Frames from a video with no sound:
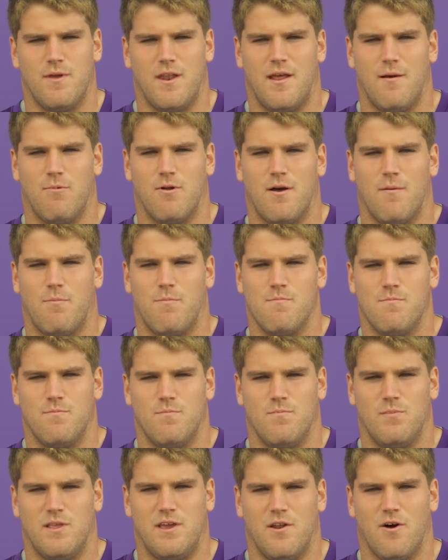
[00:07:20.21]
been able to
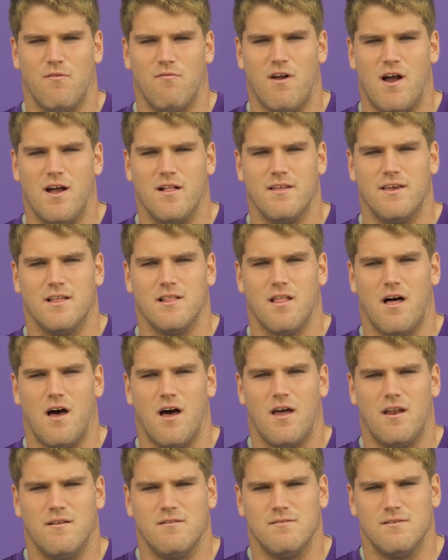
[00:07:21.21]
lean on Riley a
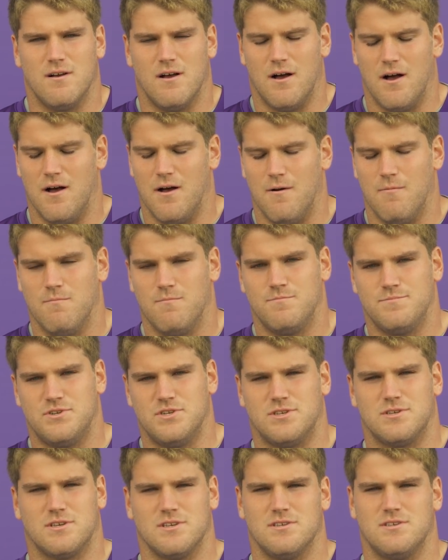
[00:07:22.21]
lot,
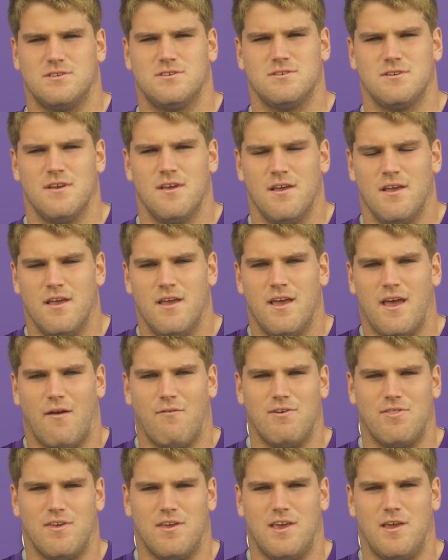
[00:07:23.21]
just because
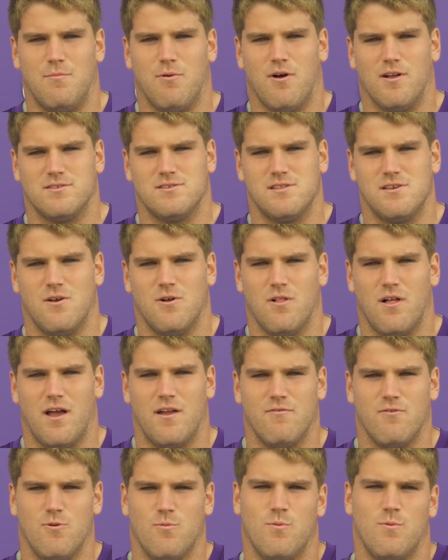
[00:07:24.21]
everything he brought to the
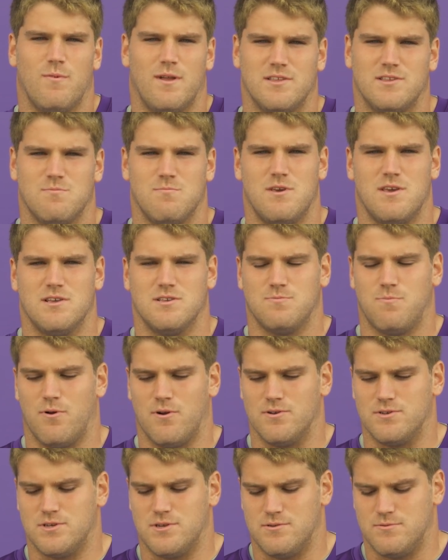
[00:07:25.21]
O-line room and meant to me as a
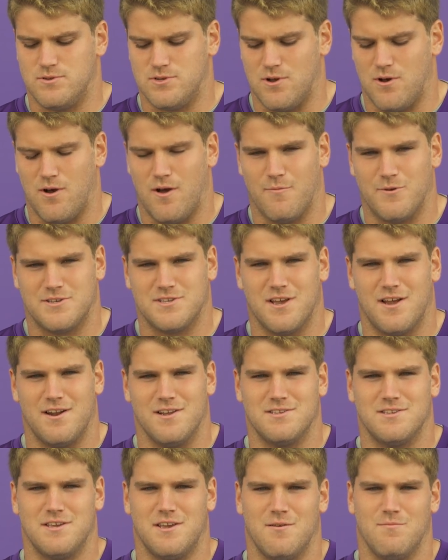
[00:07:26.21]
person. So I'm
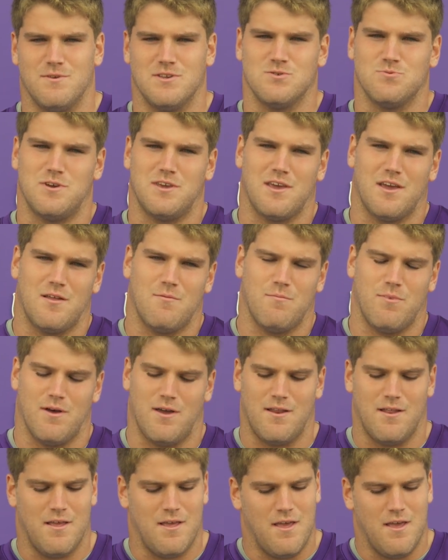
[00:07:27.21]
excited to see him this weekend.
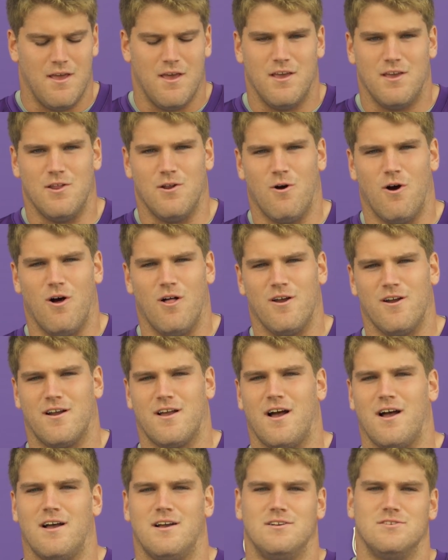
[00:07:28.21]
But you know, all
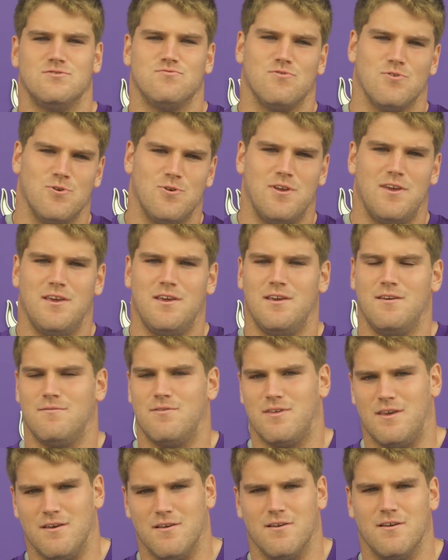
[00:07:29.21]
our guys,
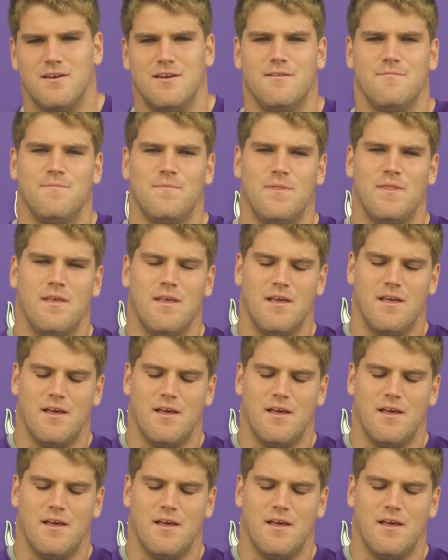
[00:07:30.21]
Rudy, Thielen,